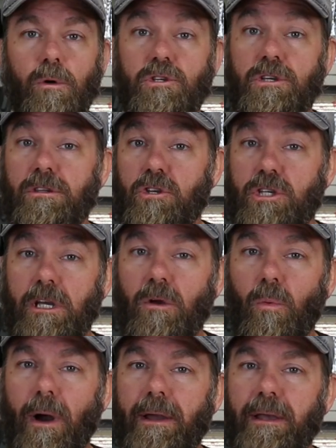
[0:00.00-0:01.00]
which is a shade of
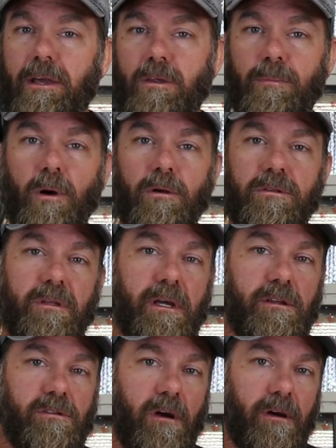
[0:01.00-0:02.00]
white as opposed to
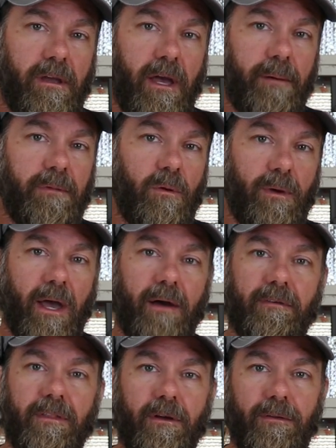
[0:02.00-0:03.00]
that dark cabinet we
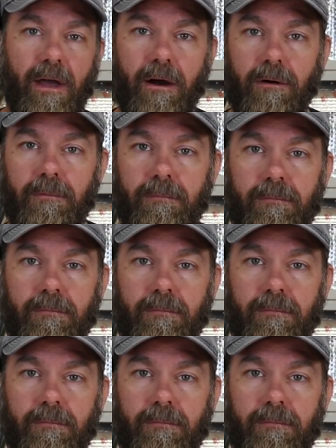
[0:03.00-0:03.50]
have in there now.